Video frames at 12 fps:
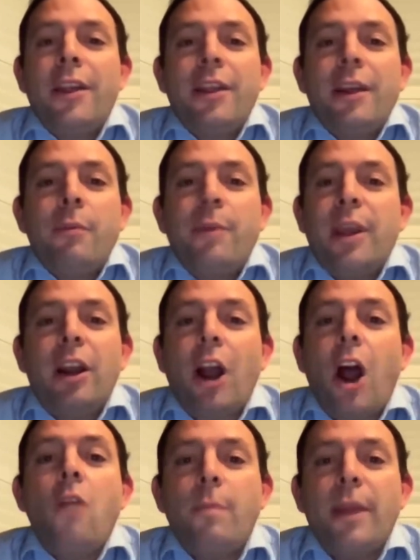there would be a
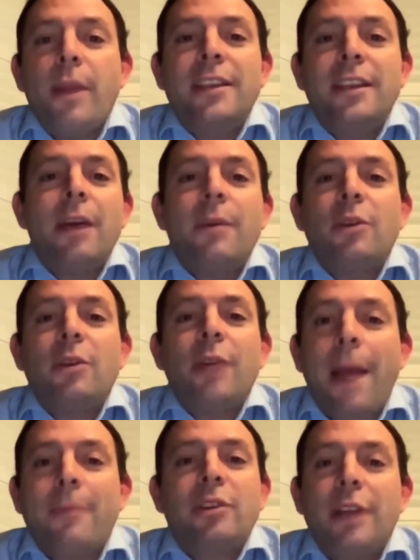COBRA meeting. They'll be doing
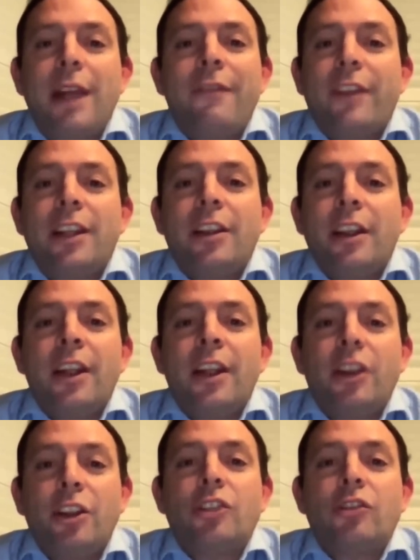absolutely everything
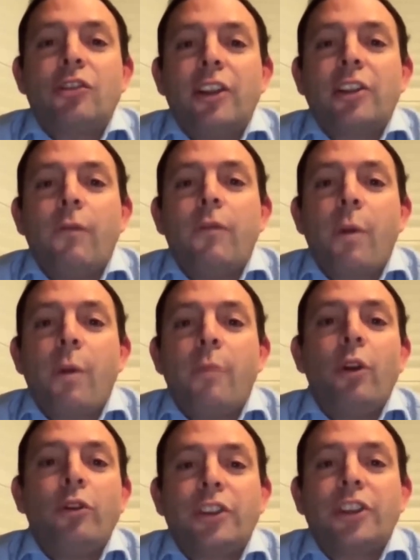they could to try and solve the
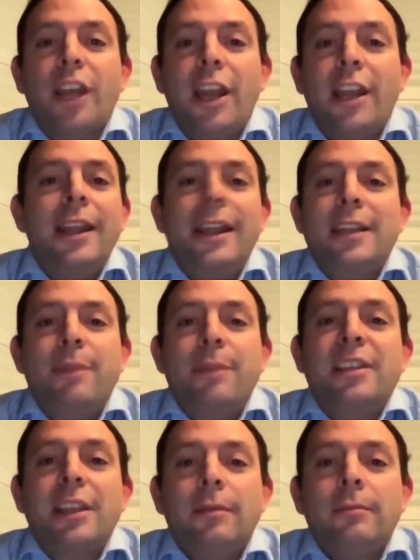problem, not just saying it's
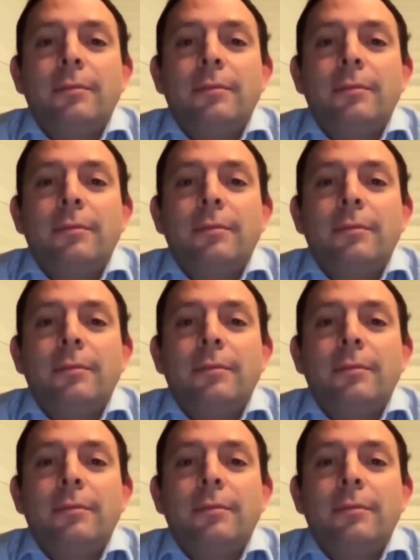busy.